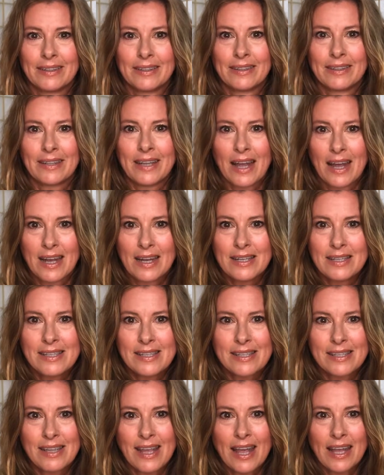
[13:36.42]

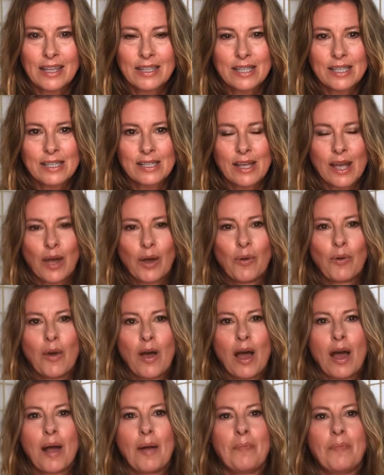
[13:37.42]
Yes, and so
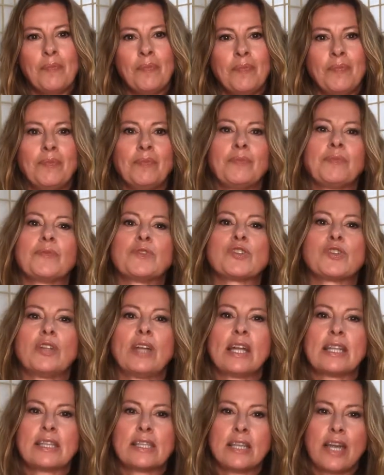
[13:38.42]

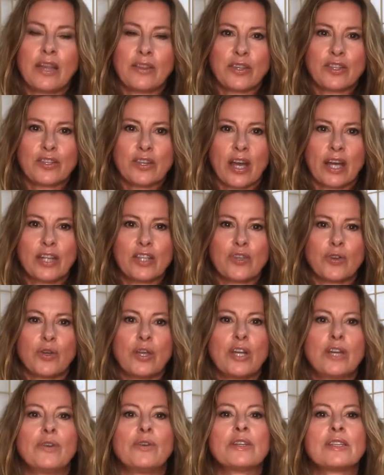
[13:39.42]
that's the other side. So
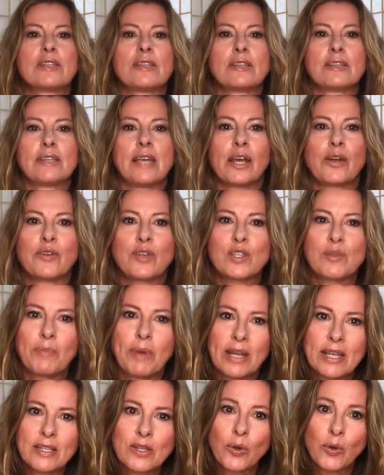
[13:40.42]
here is sacred
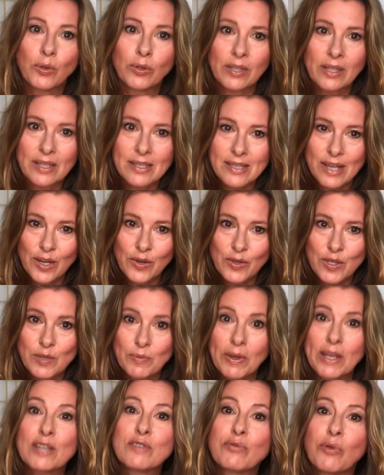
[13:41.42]
space, holding sacred
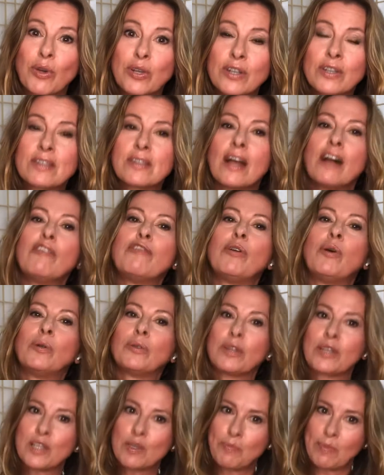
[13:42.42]
space for yourself,
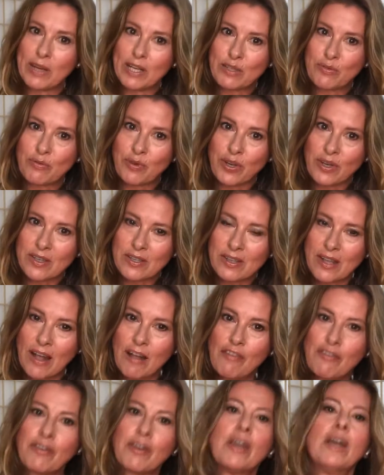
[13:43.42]
holding space for yourself